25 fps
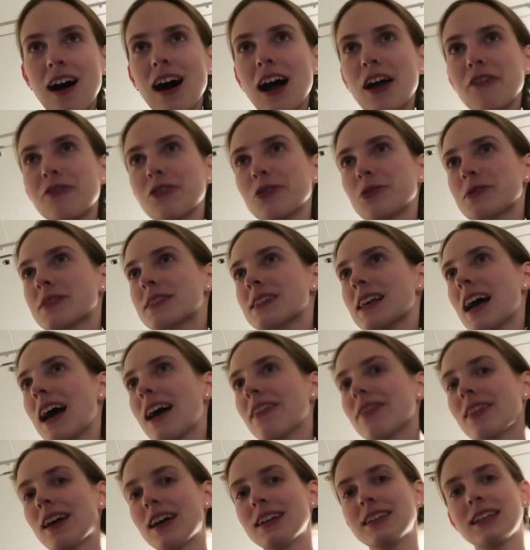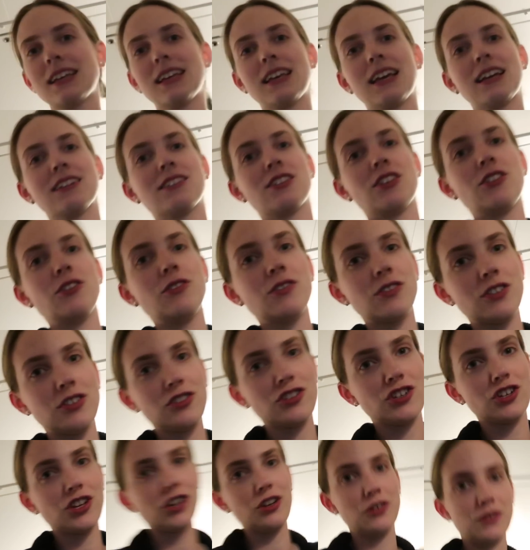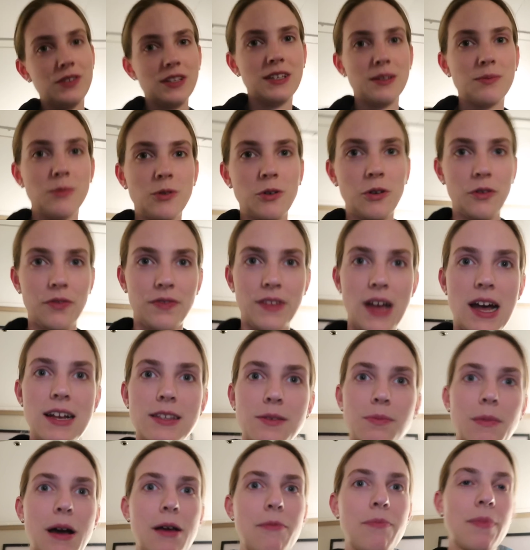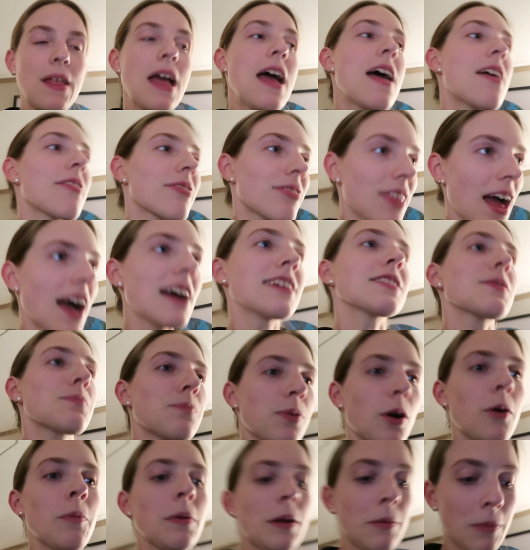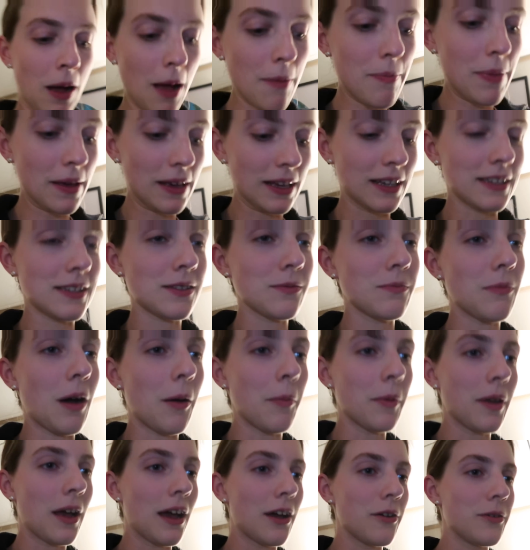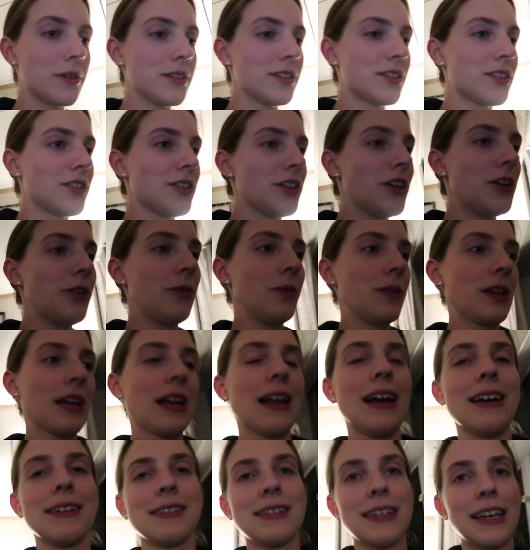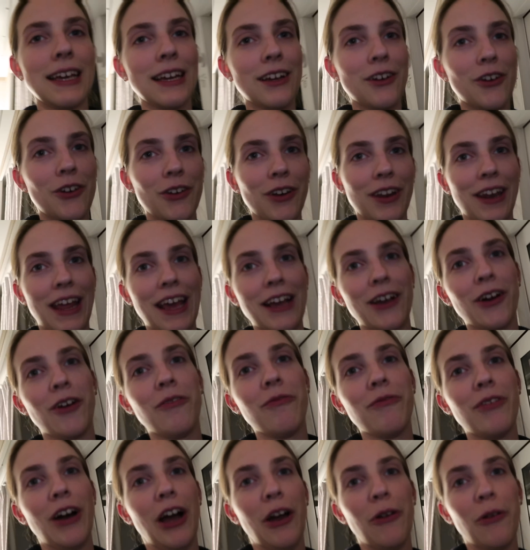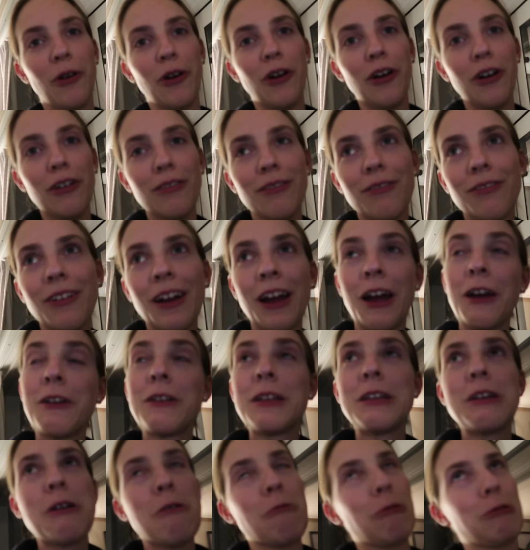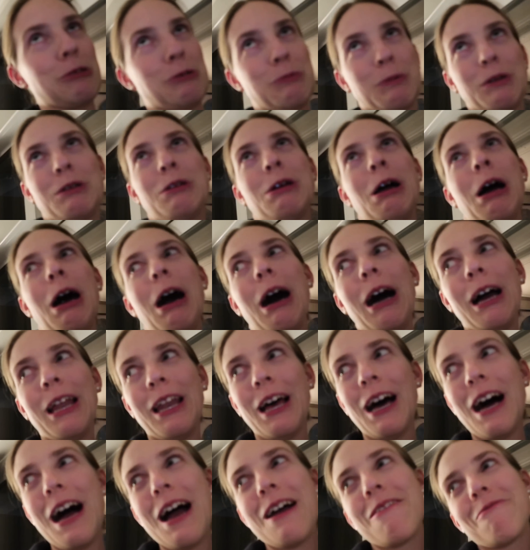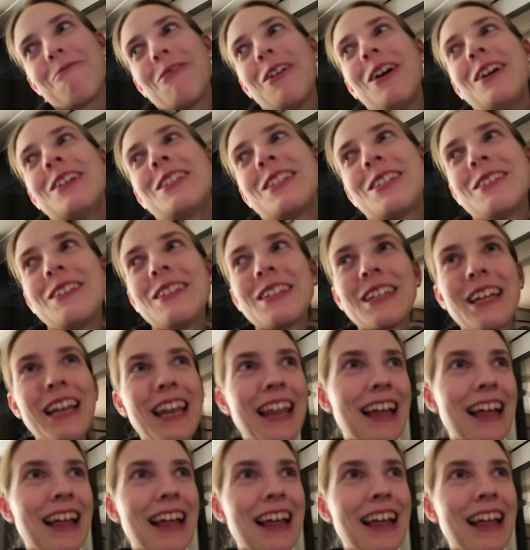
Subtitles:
I feel sad that I didn't get to use the jacuzzis more. That's probably my biggest. Mum and I always do the classic holiday convo of what's been your highlight, what's been your